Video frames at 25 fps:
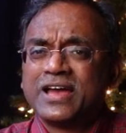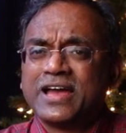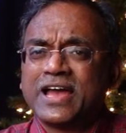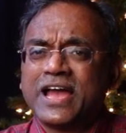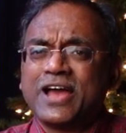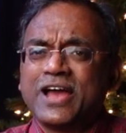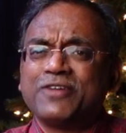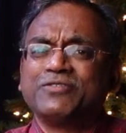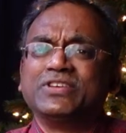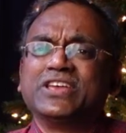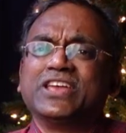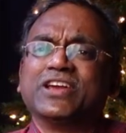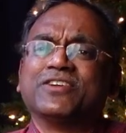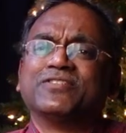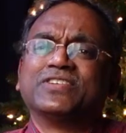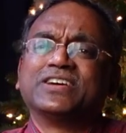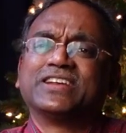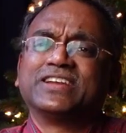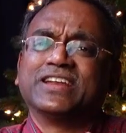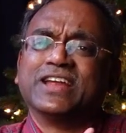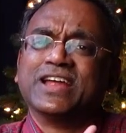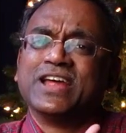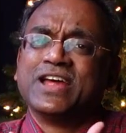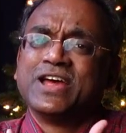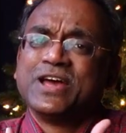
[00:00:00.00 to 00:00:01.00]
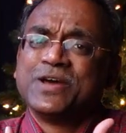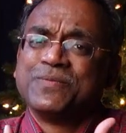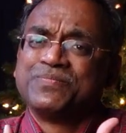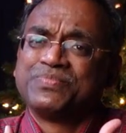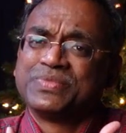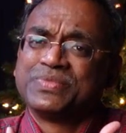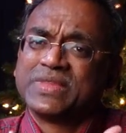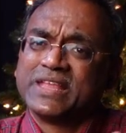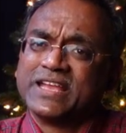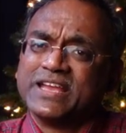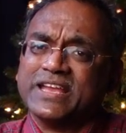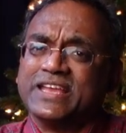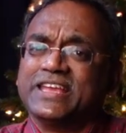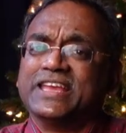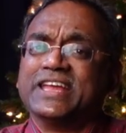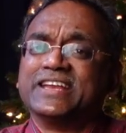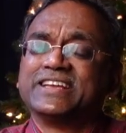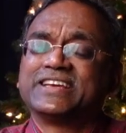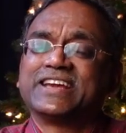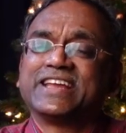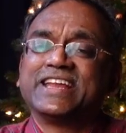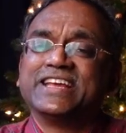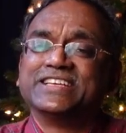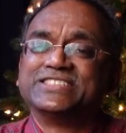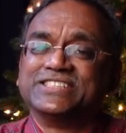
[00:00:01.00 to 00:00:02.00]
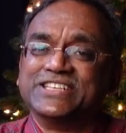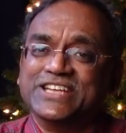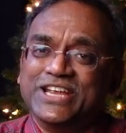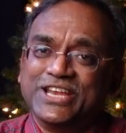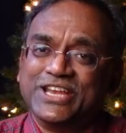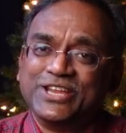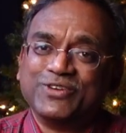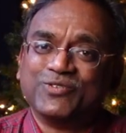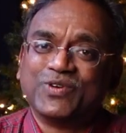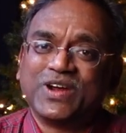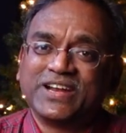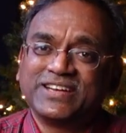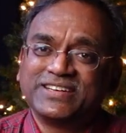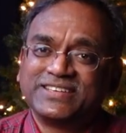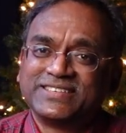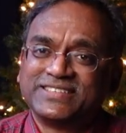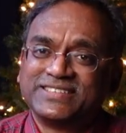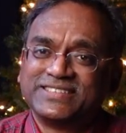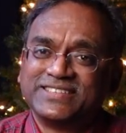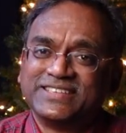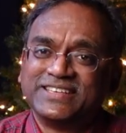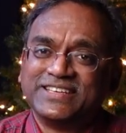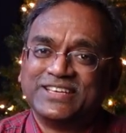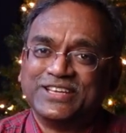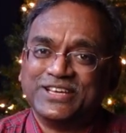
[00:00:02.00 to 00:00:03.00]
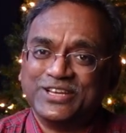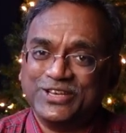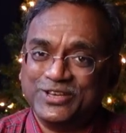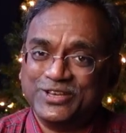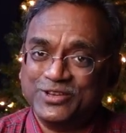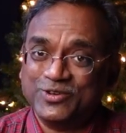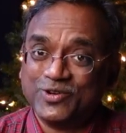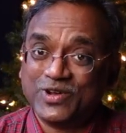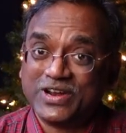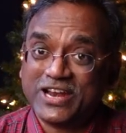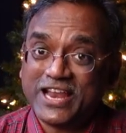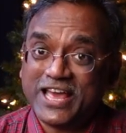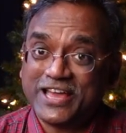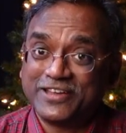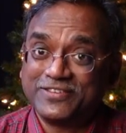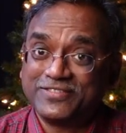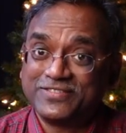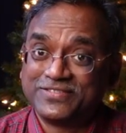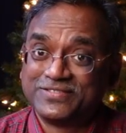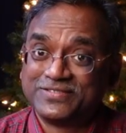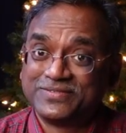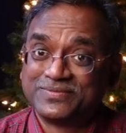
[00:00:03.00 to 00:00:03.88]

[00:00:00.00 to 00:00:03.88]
Have you ever encouraged anyone in your life,